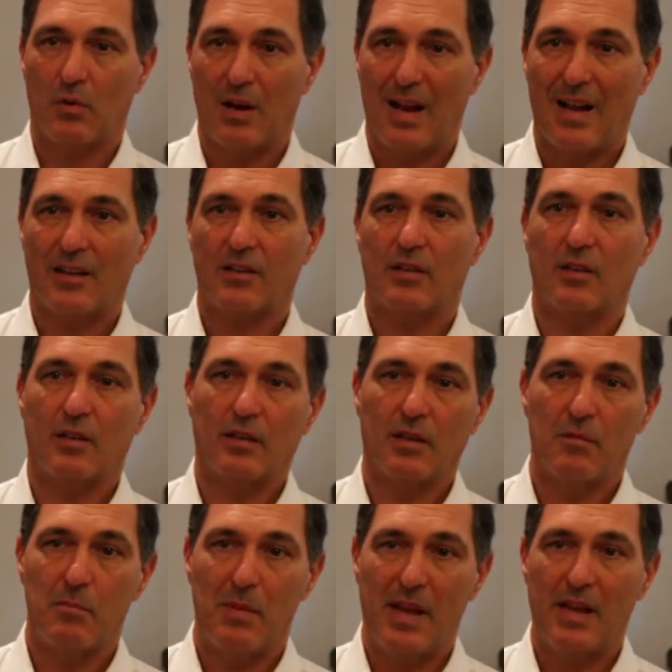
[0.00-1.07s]
we're actually going
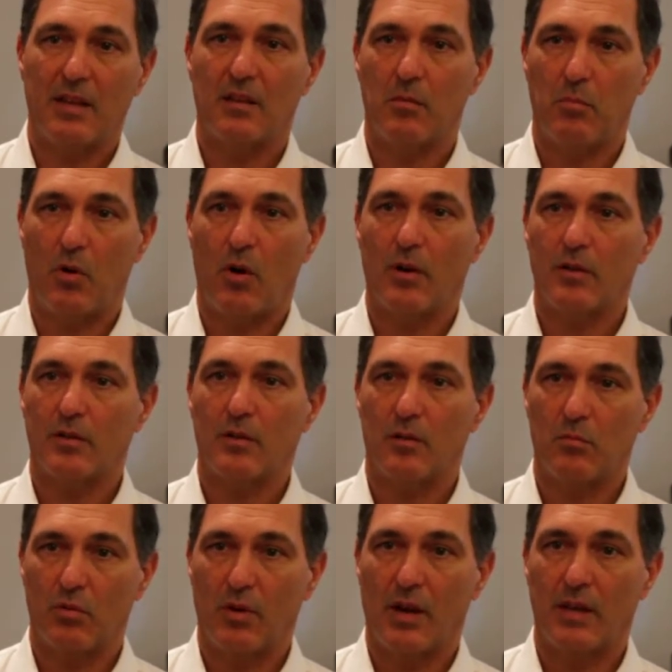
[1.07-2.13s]
to make the parts
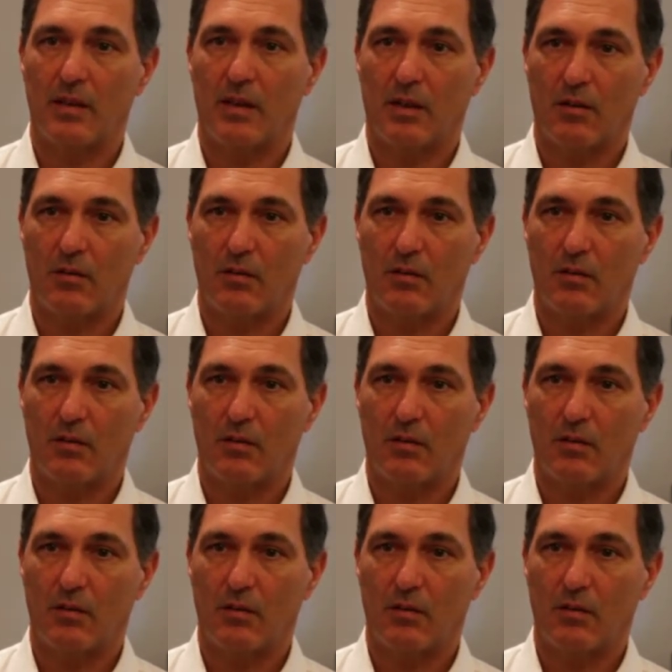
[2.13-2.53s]
of the brain that